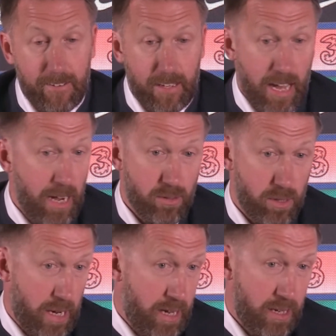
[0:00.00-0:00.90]
Yeah,
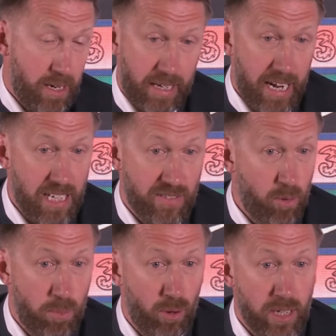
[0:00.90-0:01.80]
it's
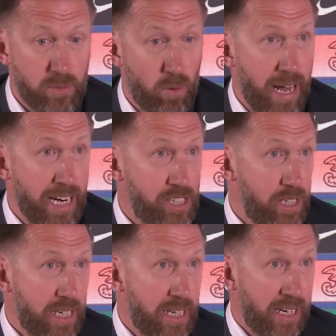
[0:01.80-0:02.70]
football. It's one
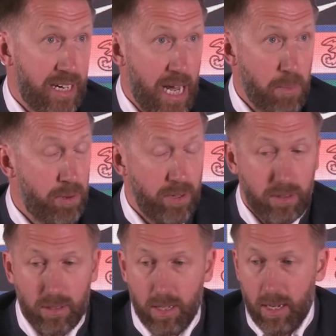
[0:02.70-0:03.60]
action. It can happen.
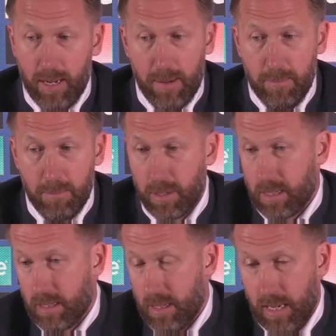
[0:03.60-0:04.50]

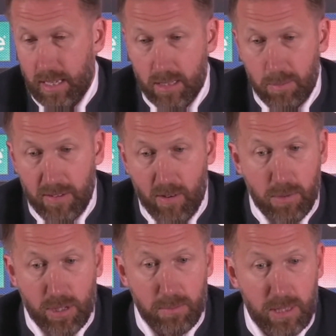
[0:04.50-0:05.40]
But yeah, there's a bit of a
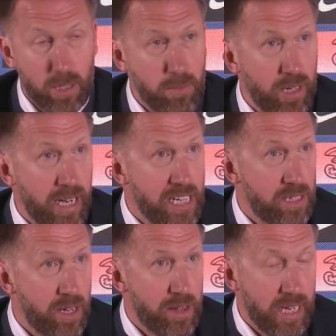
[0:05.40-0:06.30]

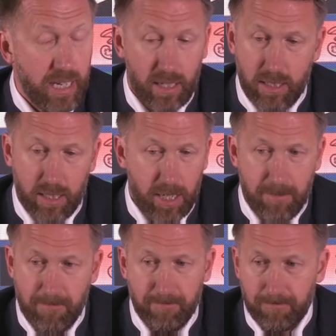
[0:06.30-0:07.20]
miscommunication, I think.
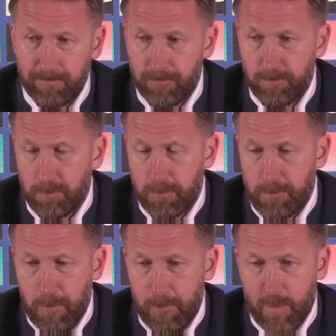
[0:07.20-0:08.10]
And
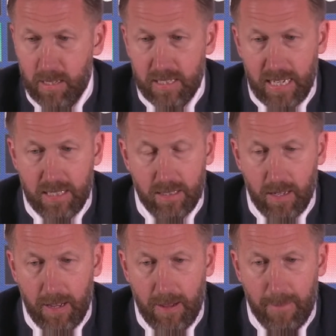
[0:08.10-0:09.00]
like I said,
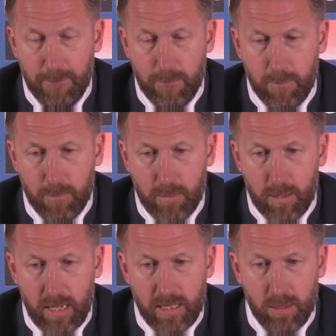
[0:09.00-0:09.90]

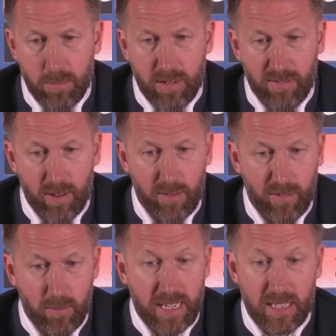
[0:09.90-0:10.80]
that's something
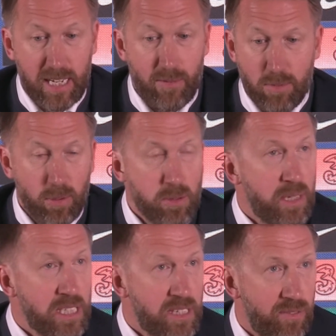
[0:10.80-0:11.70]
for me to take
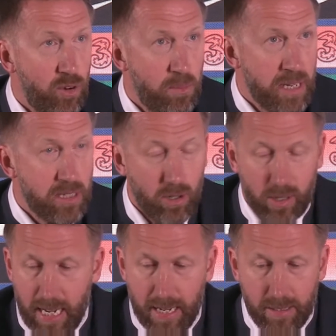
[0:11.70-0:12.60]
responsibility for, me to
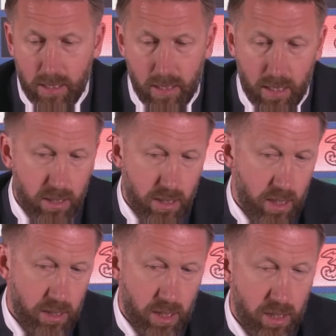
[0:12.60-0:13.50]
look at
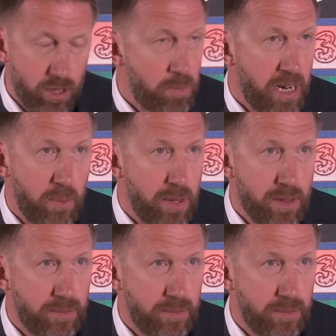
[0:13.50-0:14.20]
and do better with.